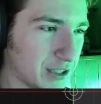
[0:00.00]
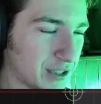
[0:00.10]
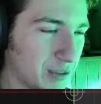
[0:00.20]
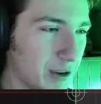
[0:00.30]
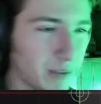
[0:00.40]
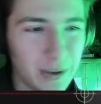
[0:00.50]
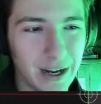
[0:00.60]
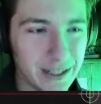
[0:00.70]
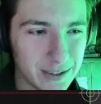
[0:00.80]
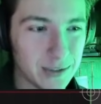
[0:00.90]
So what I
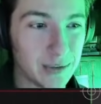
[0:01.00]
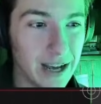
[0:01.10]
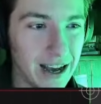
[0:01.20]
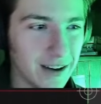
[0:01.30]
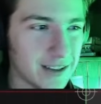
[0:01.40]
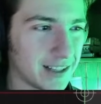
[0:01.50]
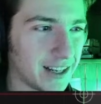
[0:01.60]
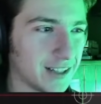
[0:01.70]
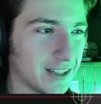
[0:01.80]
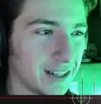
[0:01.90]
could do now is I
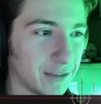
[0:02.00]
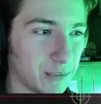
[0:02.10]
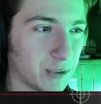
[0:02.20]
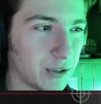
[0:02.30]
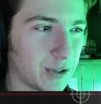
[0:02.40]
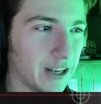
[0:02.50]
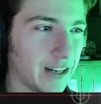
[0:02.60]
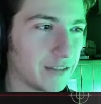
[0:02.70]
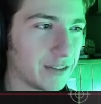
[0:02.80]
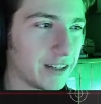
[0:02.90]
could get even more
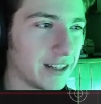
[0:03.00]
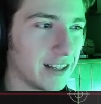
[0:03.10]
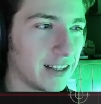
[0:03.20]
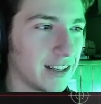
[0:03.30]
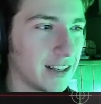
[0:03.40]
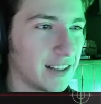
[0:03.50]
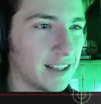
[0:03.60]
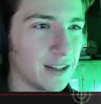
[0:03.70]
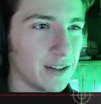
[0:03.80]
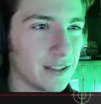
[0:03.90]
creative and,
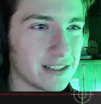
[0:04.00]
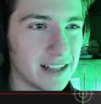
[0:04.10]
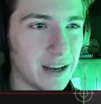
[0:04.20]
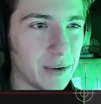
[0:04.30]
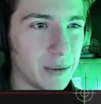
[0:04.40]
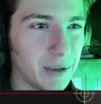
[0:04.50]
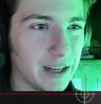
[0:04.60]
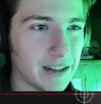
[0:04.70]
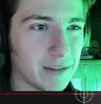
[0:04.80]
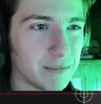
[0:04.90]
let's say I want to
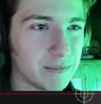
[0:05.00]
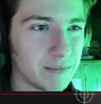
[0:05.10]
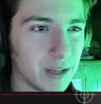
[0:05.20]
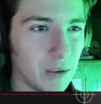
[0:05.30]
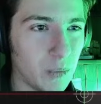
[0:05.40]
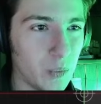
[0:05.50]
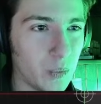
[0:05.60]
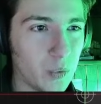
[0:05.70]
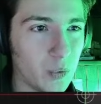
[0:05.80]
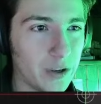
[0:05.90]
make a
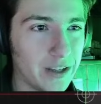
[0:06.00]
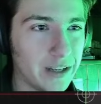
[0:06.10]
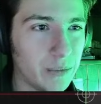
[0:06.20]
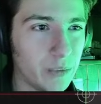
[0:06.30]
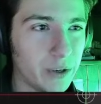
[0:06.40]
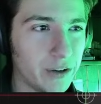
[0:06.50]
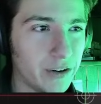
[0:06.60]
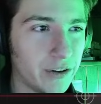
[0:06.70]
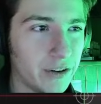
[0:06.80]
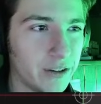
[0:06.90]
really
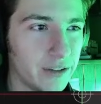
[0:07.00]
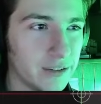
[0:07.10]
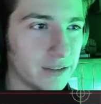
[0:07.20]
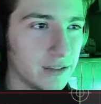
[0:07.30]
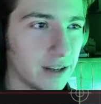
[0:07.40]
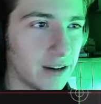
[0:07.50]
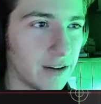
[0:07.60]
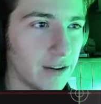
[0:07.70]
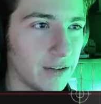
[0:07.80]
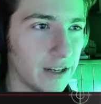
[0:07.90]
weird, I don't
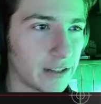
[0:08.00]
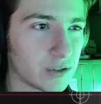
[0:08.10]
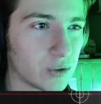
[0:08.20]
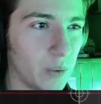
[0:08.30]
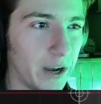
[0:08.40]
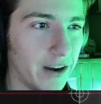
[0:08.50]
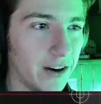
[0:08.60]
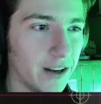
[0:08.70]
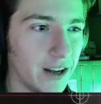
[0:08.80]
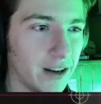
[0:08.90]
know, like square
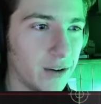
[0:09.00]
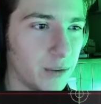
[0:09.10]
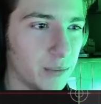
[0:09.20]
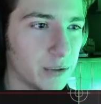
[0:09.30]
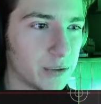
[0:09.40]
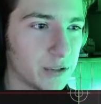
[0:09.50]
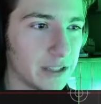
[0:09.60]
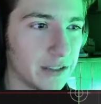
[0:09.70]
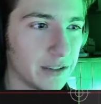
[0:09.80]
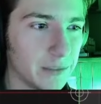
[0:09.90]
kind of almost deal.